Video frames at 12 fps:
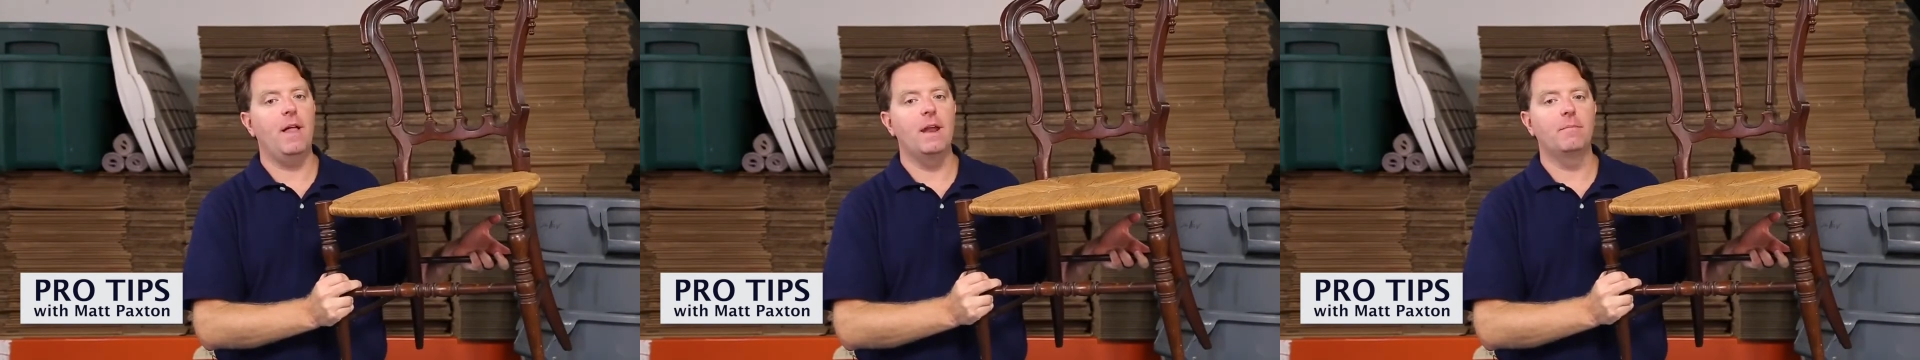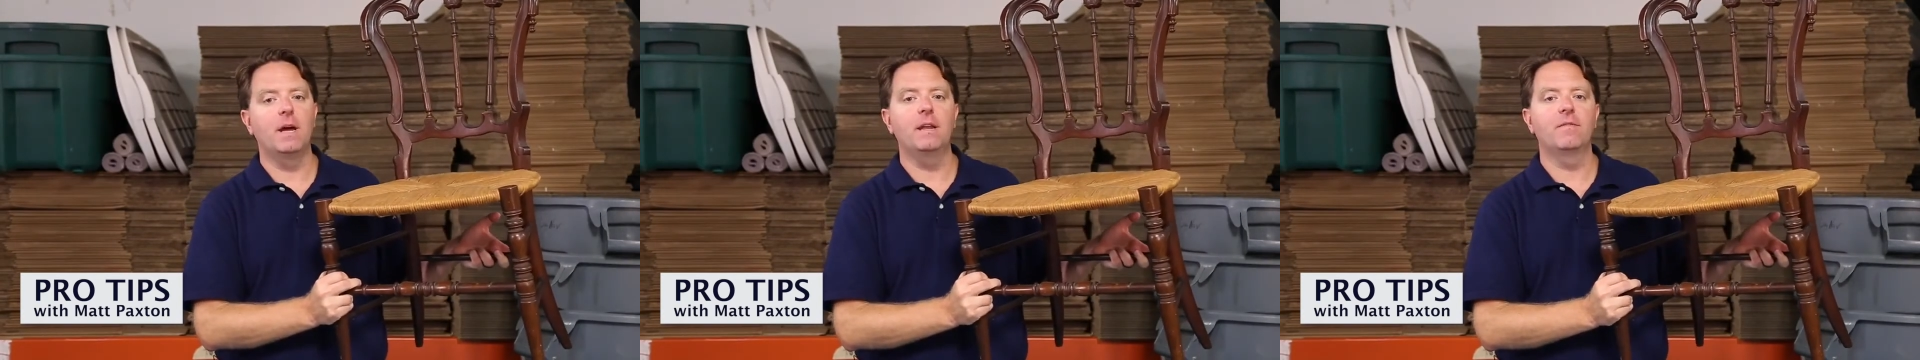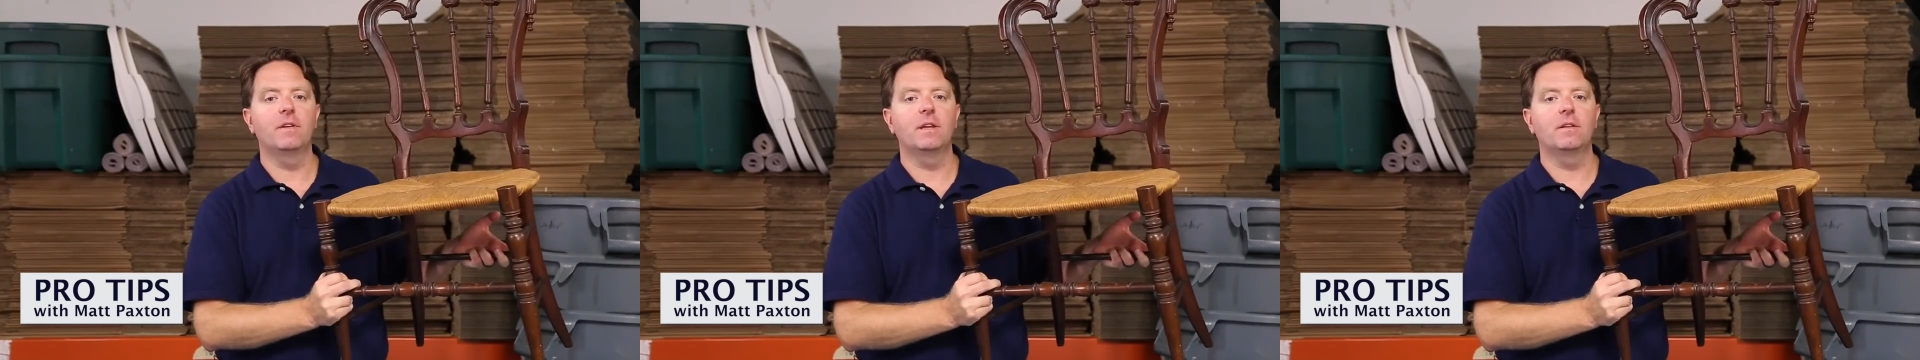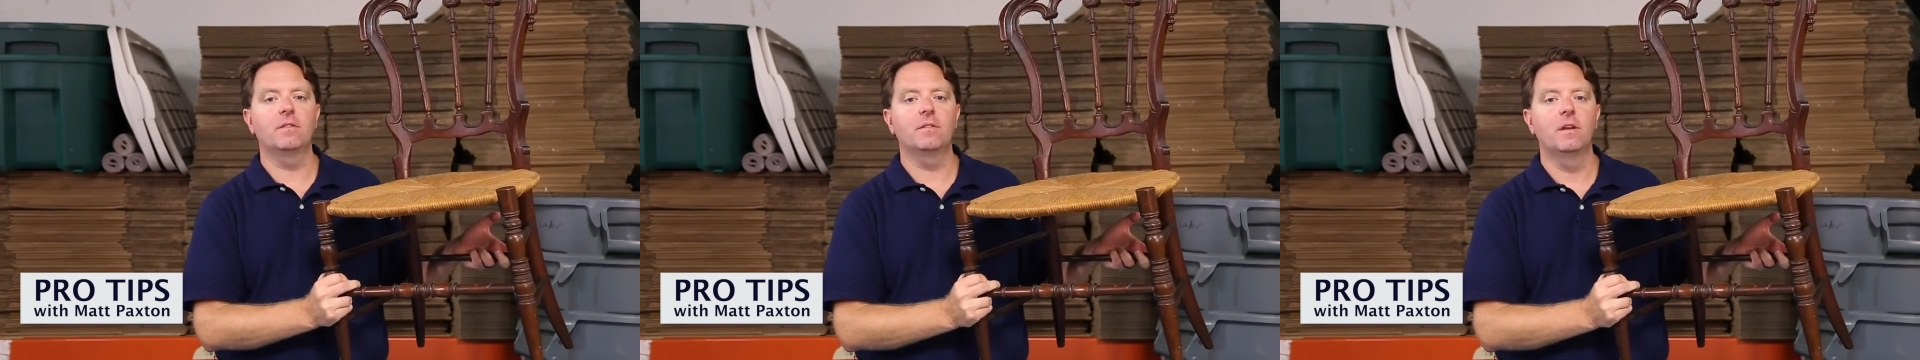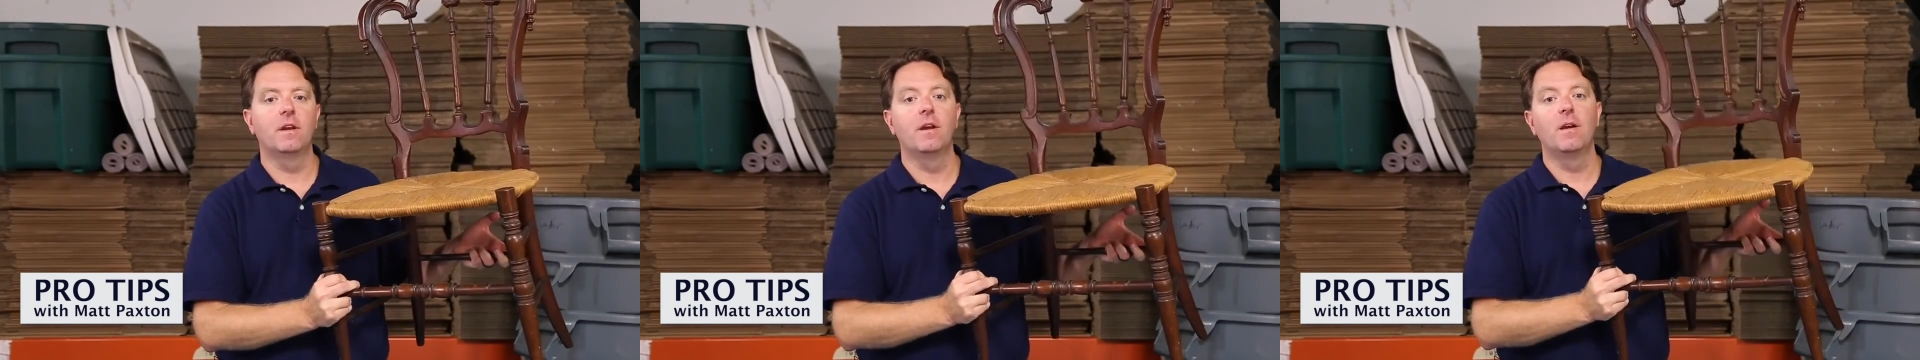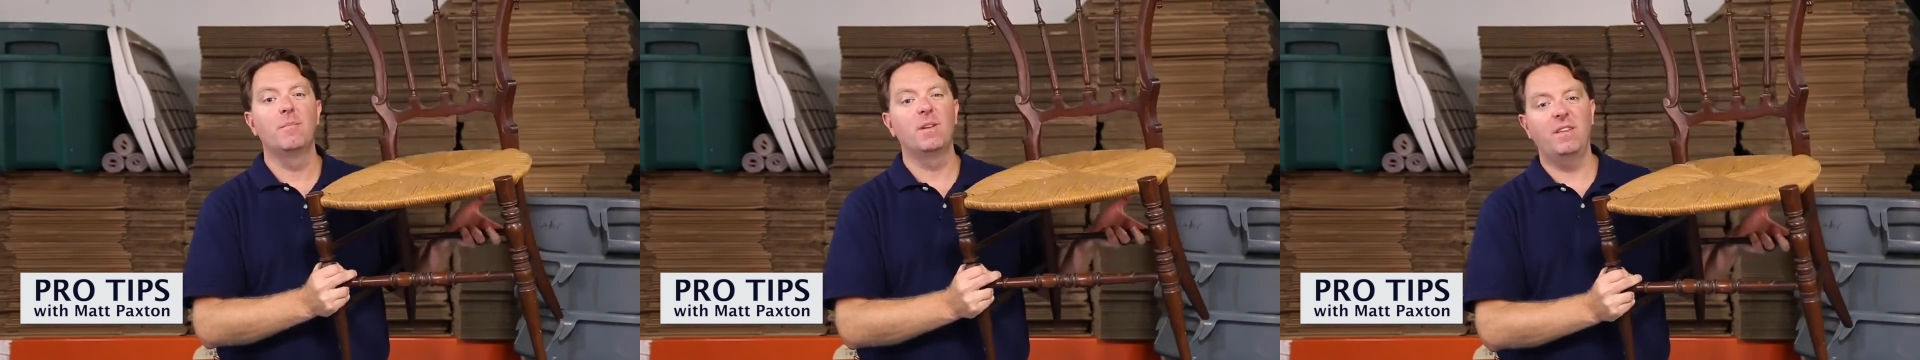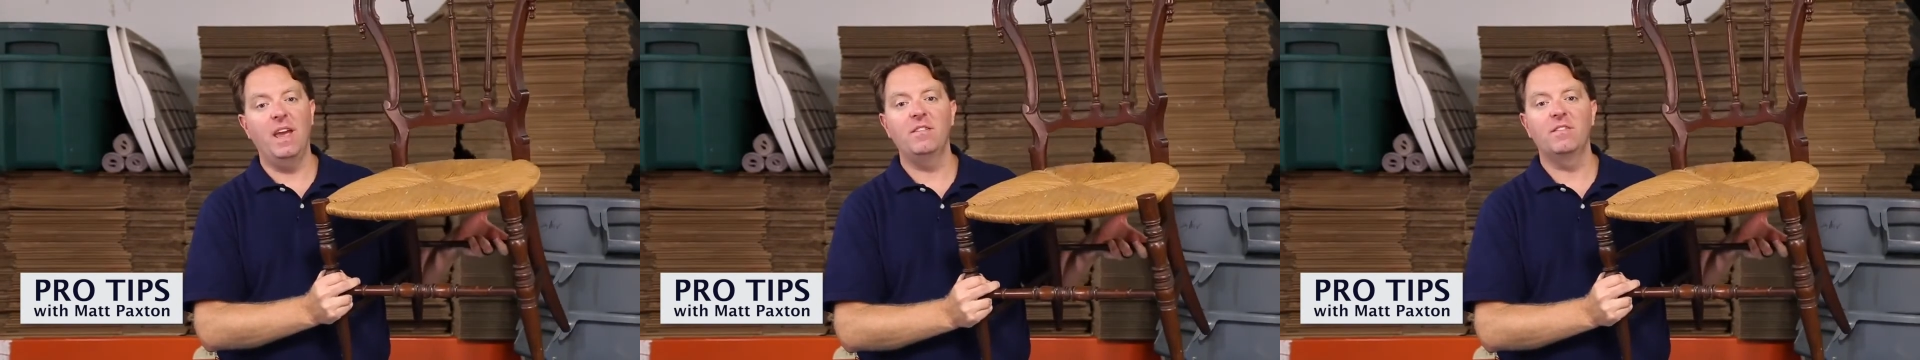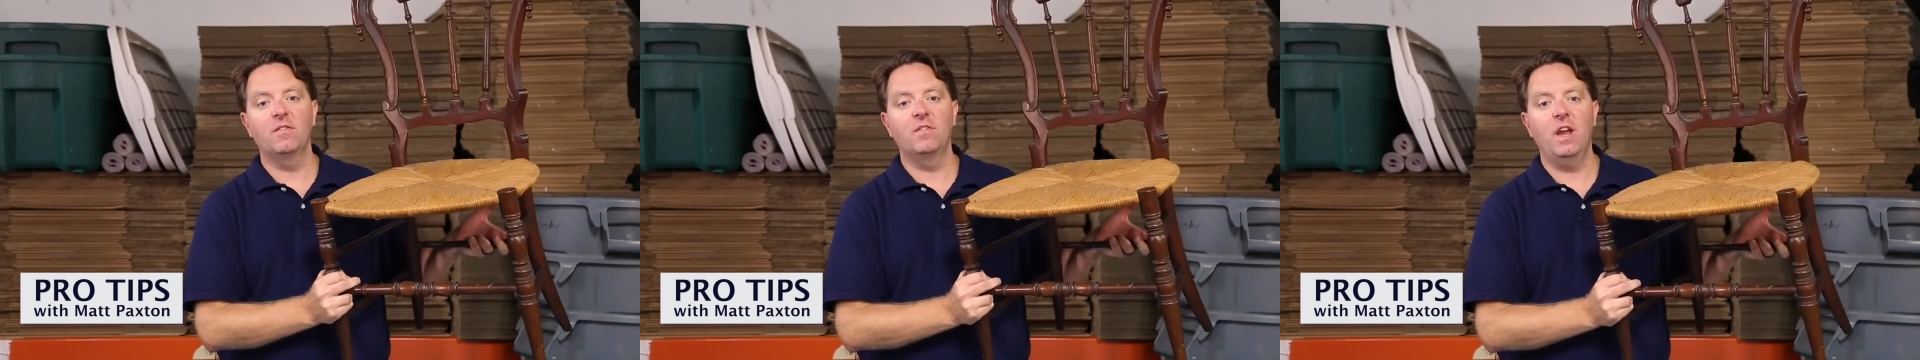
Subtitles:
a lot of money for this, but tastes have